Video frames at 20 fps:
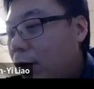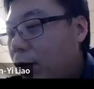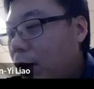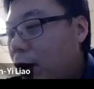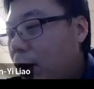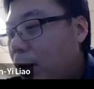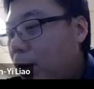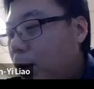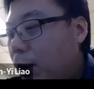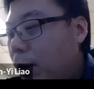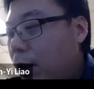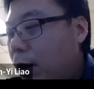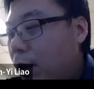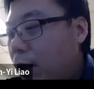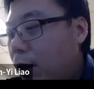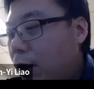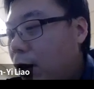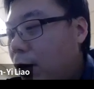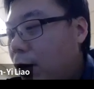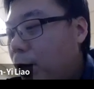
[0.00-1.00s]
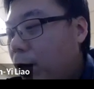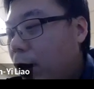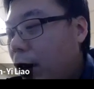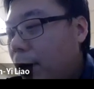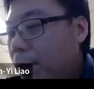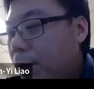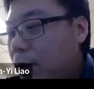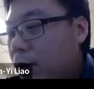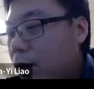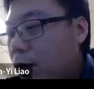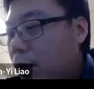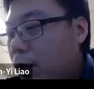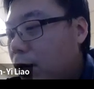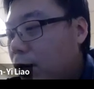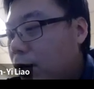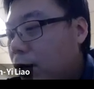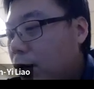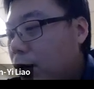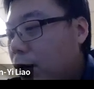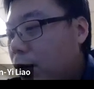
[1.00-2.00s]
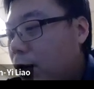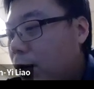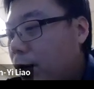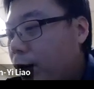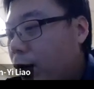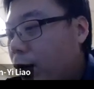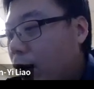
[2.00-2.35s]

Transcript: BP. It maps to